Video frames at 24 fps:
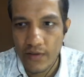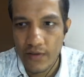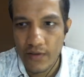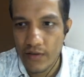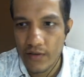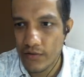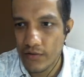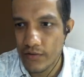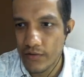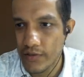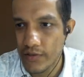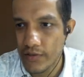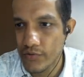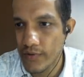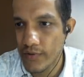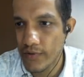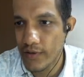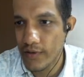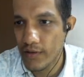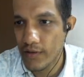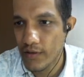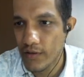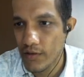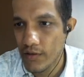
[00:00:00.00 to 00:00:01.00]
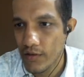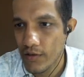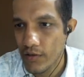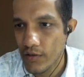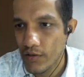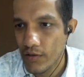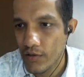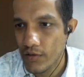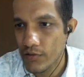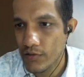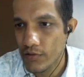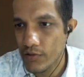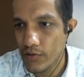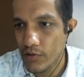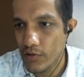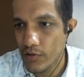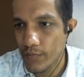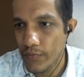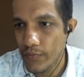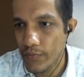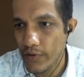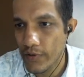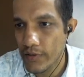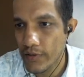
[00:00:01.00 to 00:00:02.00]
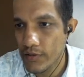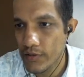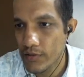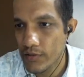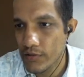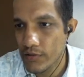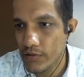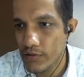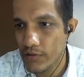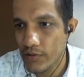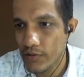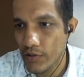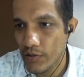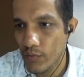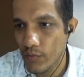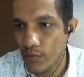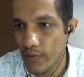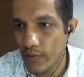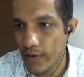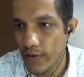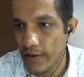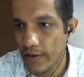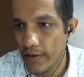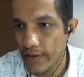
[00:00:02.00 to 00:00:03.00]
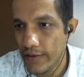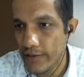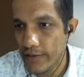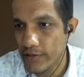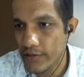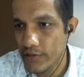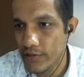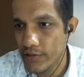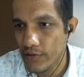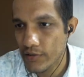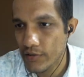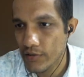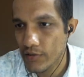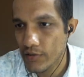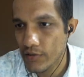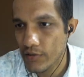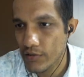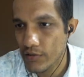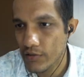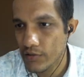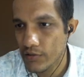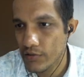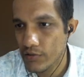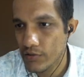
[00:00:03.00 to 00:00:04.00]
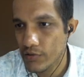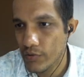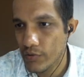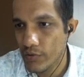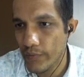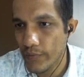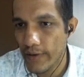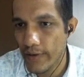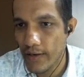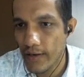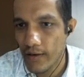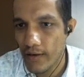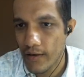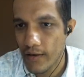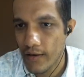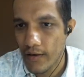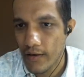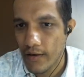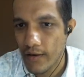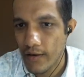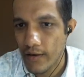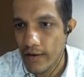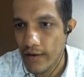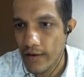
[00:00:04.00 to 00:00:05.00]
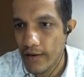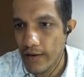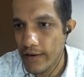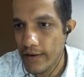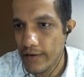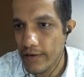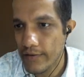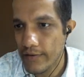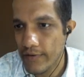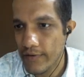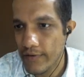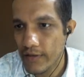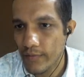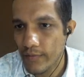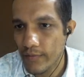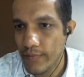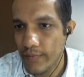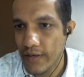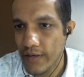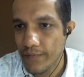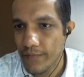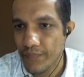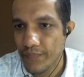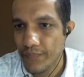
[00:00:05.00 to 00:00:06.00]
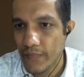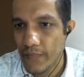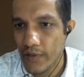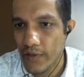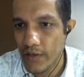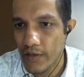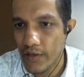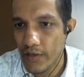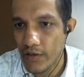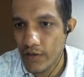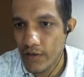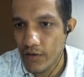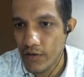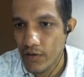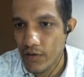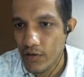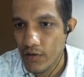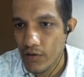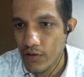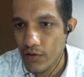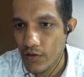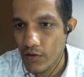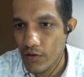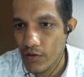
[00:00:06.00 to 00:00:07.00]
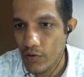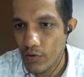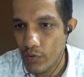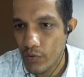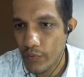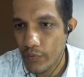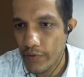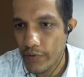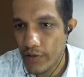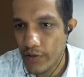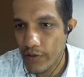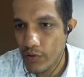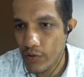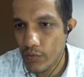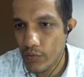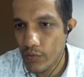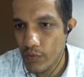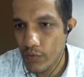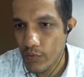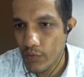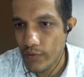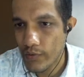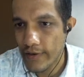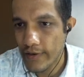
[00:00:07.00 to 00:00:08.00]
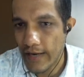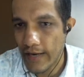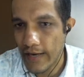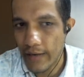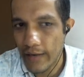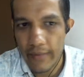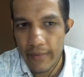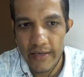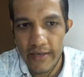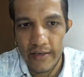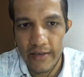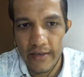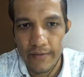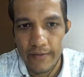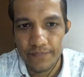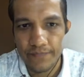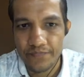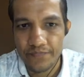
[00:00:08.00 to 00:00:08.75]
so this one 0.318 square and divided by here 2 into diameter is